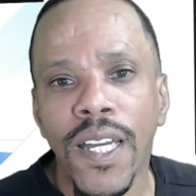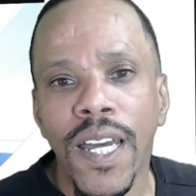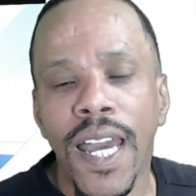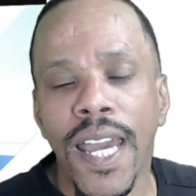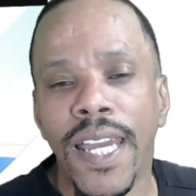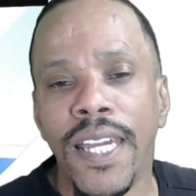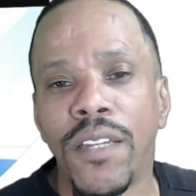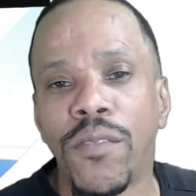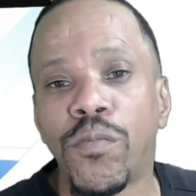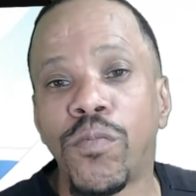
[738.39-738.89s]

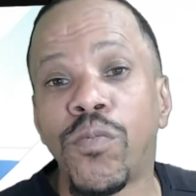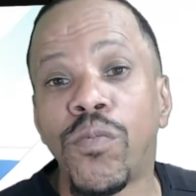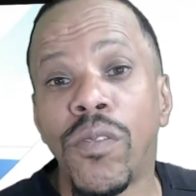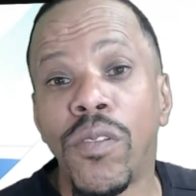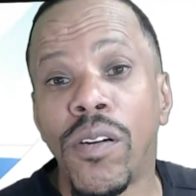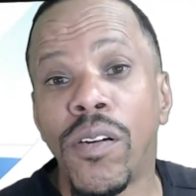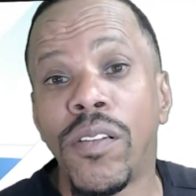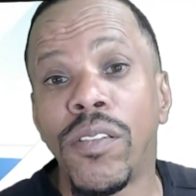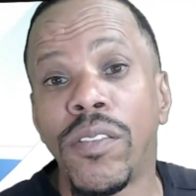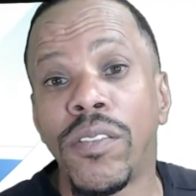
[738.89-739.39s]
And
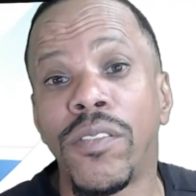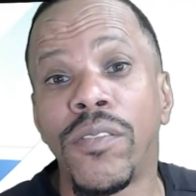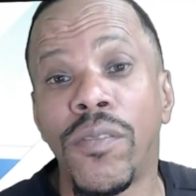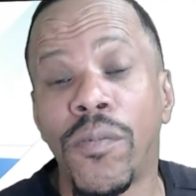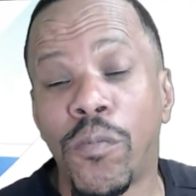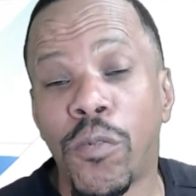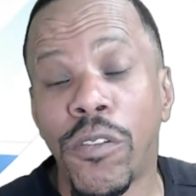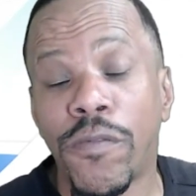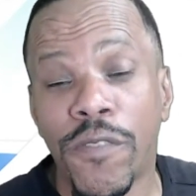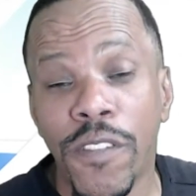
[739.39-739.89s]

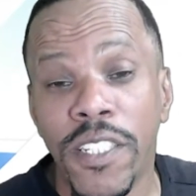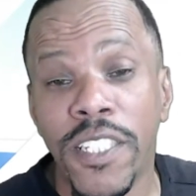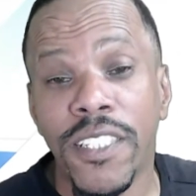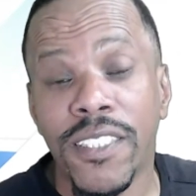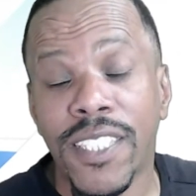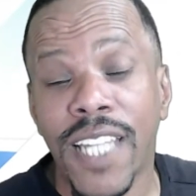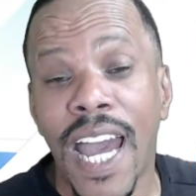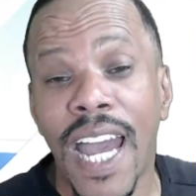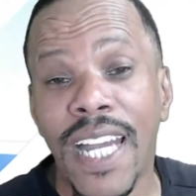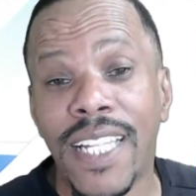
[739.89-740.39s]
within this
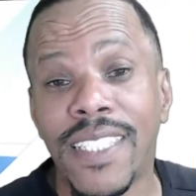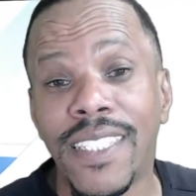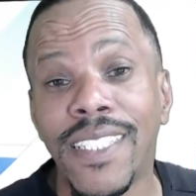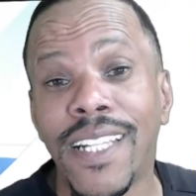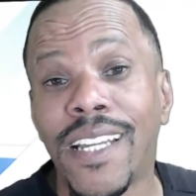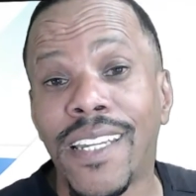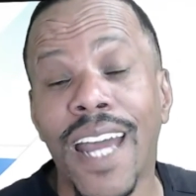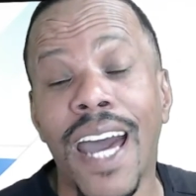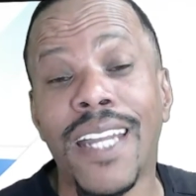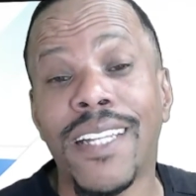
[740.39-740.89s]
society, a
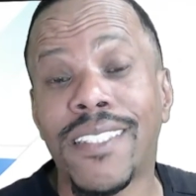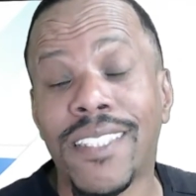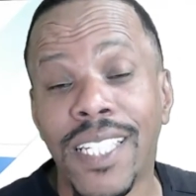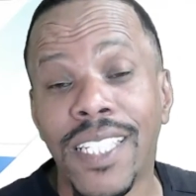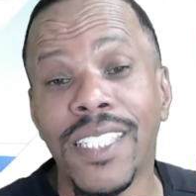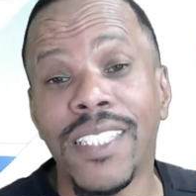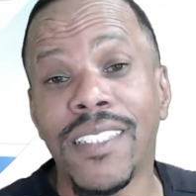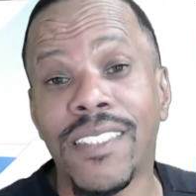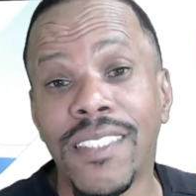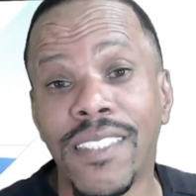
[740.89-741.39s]
lot of
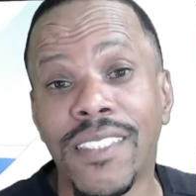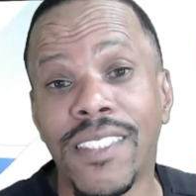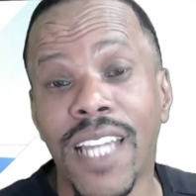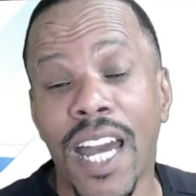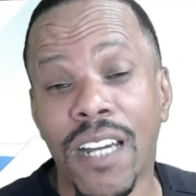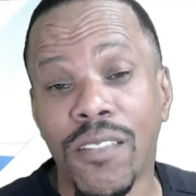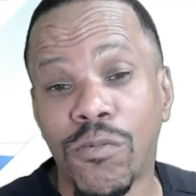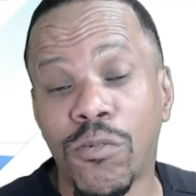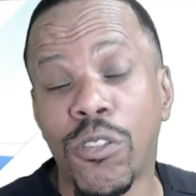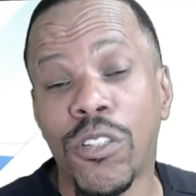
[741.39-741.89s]
things is
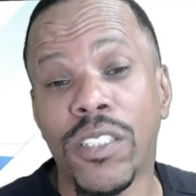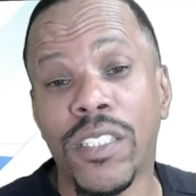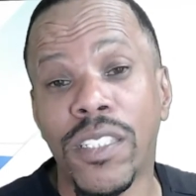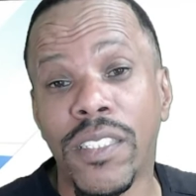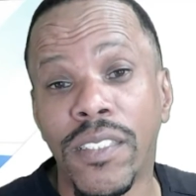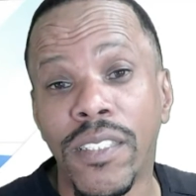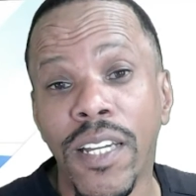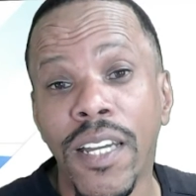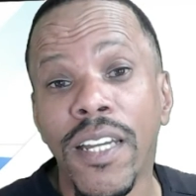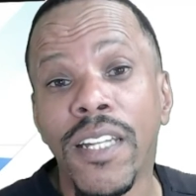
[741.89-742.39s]
not
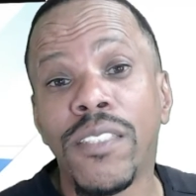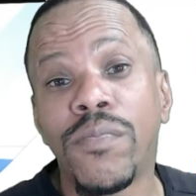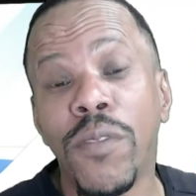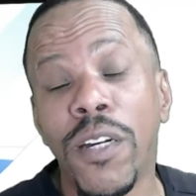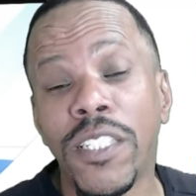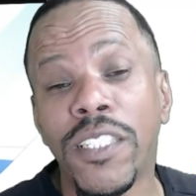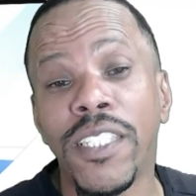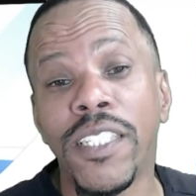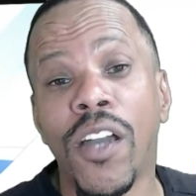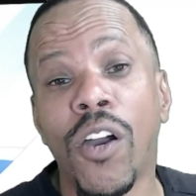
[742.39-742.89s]
working,
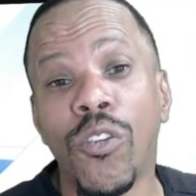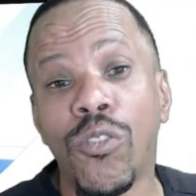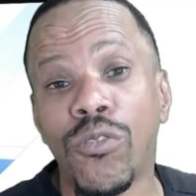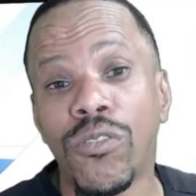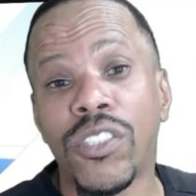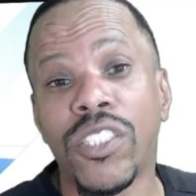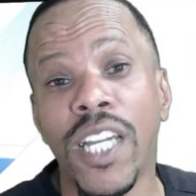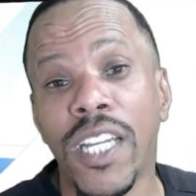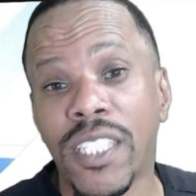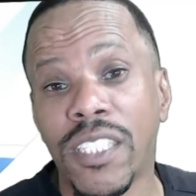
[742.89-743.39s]
especially old
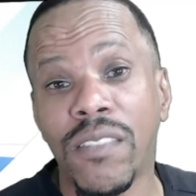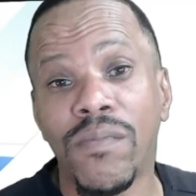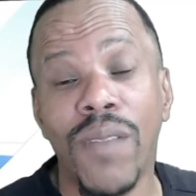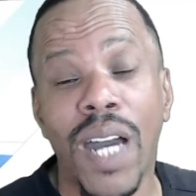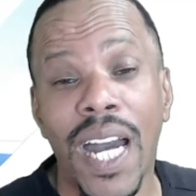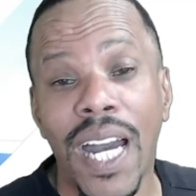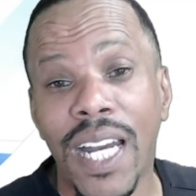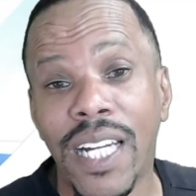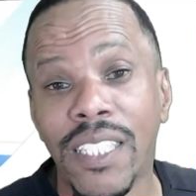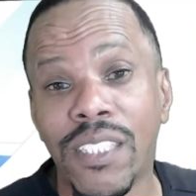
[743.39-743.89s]
states of
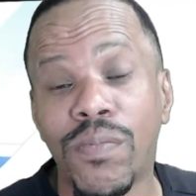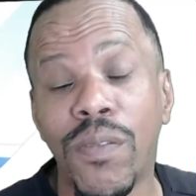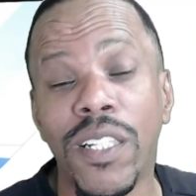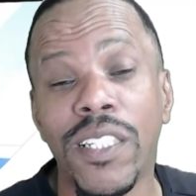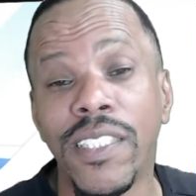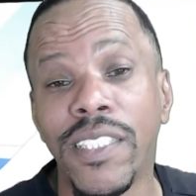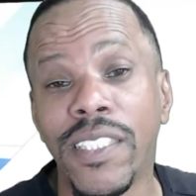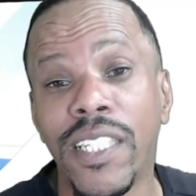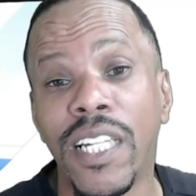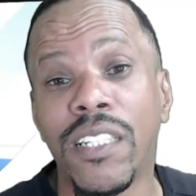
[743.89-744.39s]
mind,
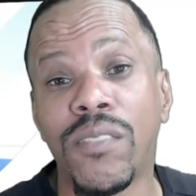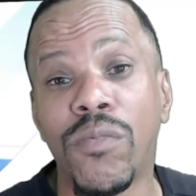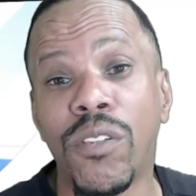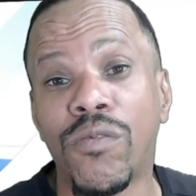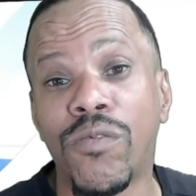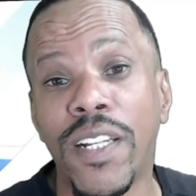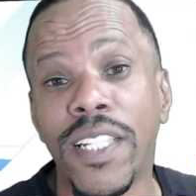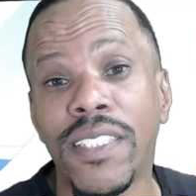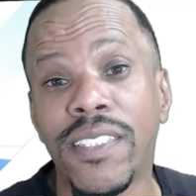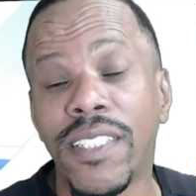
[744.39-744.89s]
especially dealing with
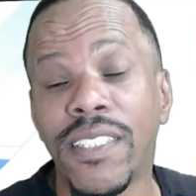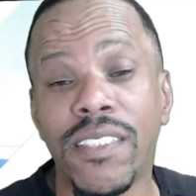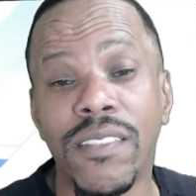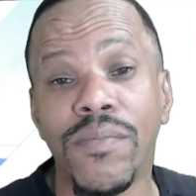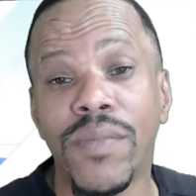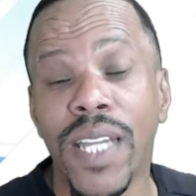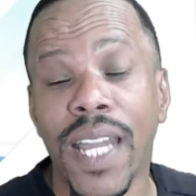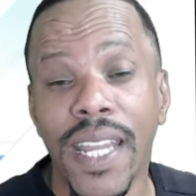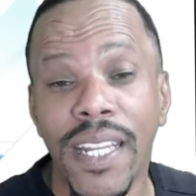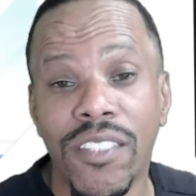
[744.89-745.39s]
racism
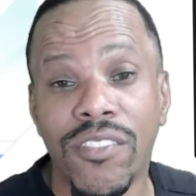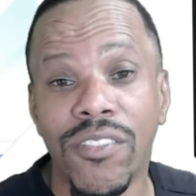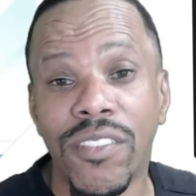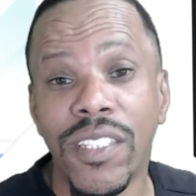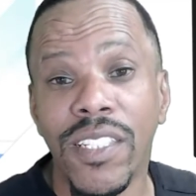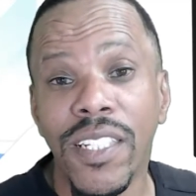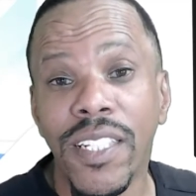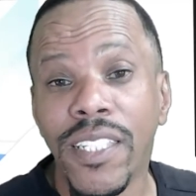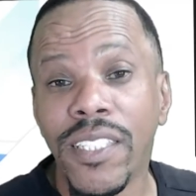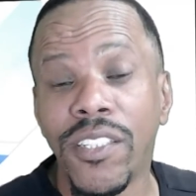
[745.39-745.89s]
and hatred.
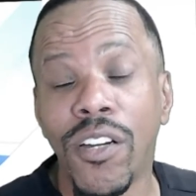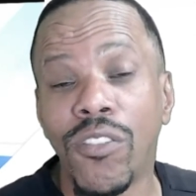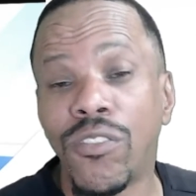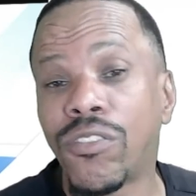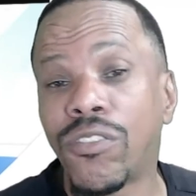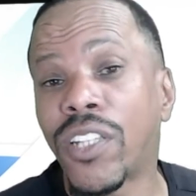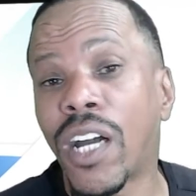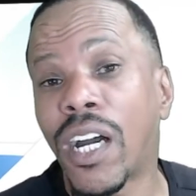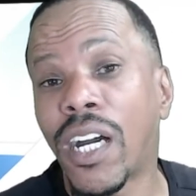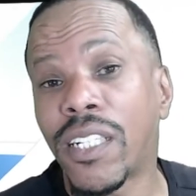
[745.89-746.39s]

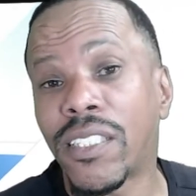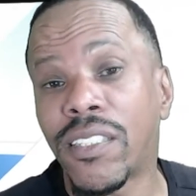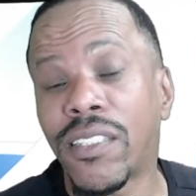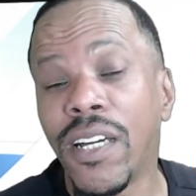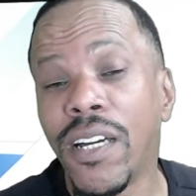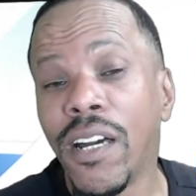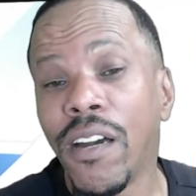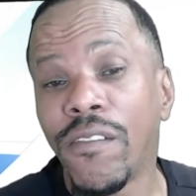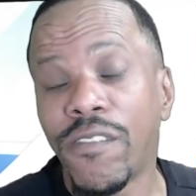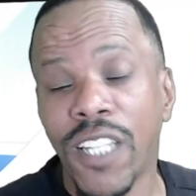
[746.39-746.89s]
Those are
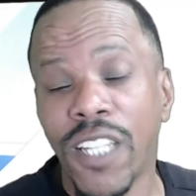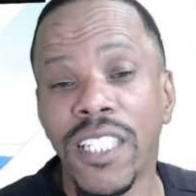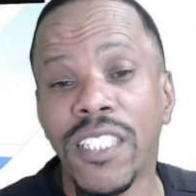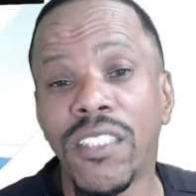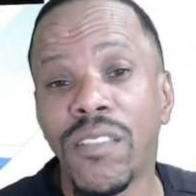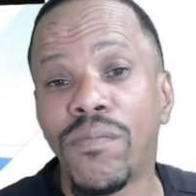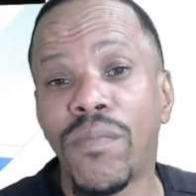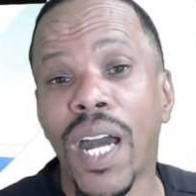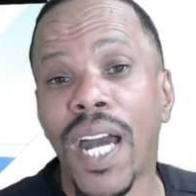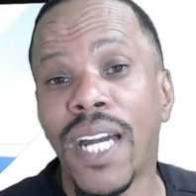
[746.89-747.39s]
states of
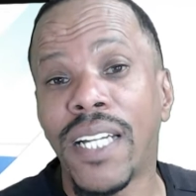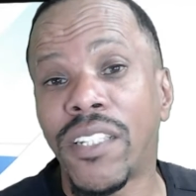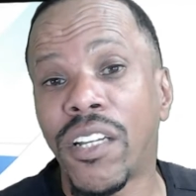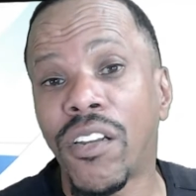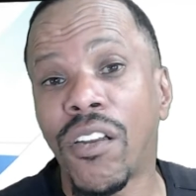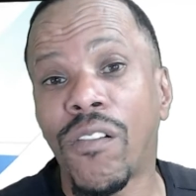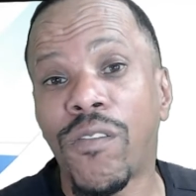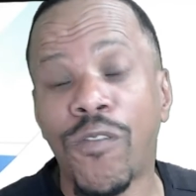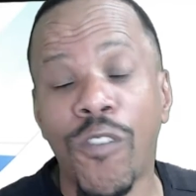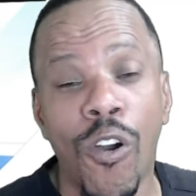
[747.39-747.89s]
mind of
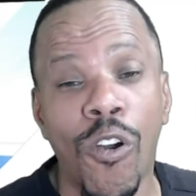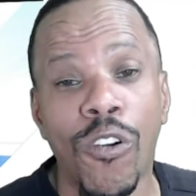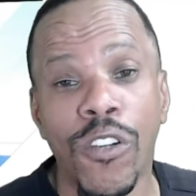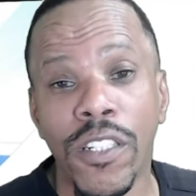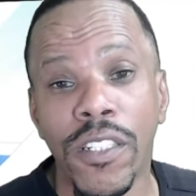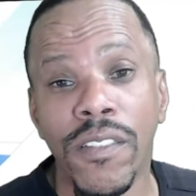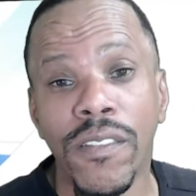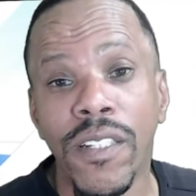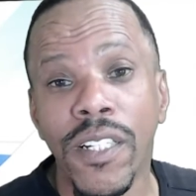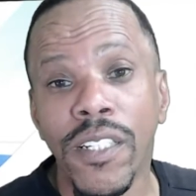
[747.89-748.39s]
the
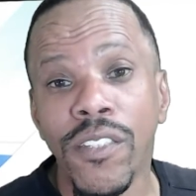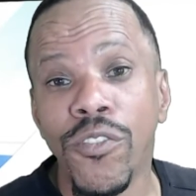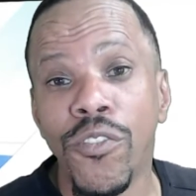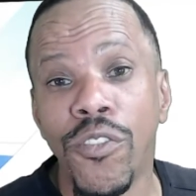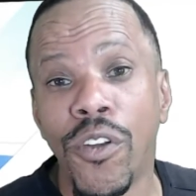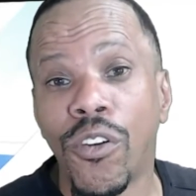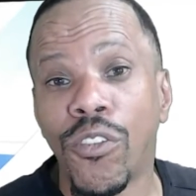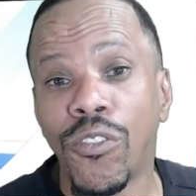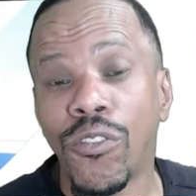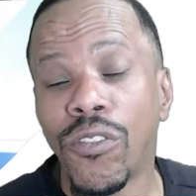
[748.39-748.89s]
fallen.
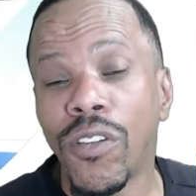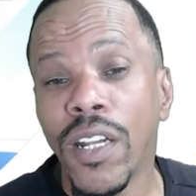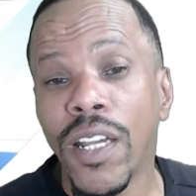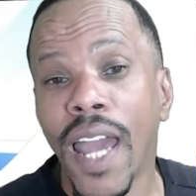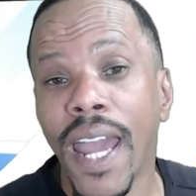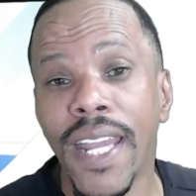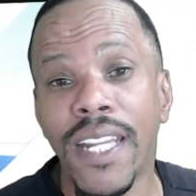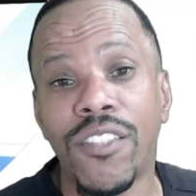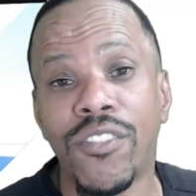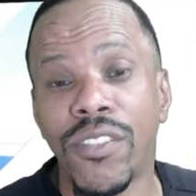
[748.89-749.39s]

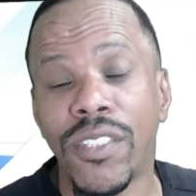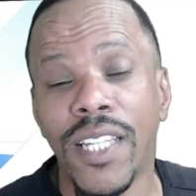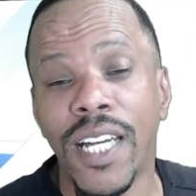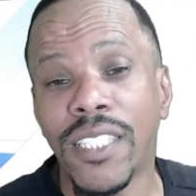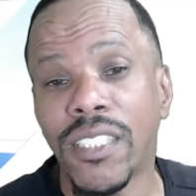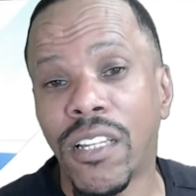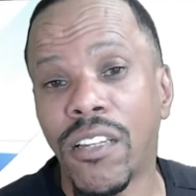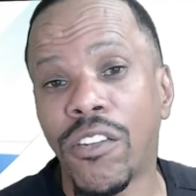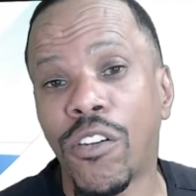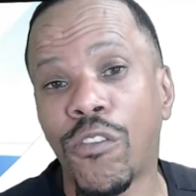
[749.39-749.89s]
Hatred, that's
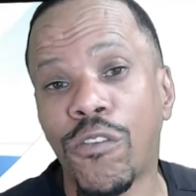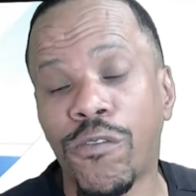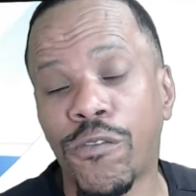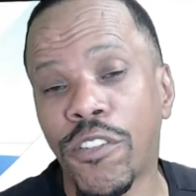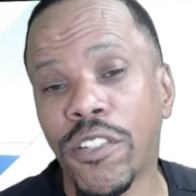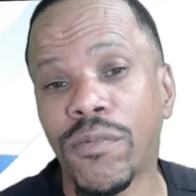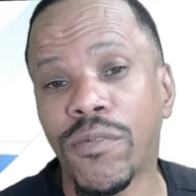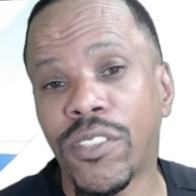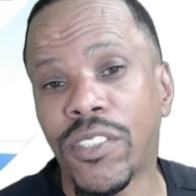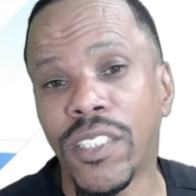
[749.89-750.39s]
a low
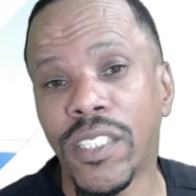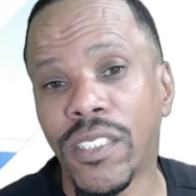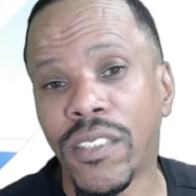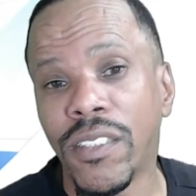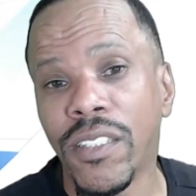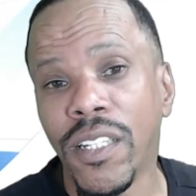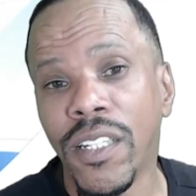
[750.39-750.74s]
frequency.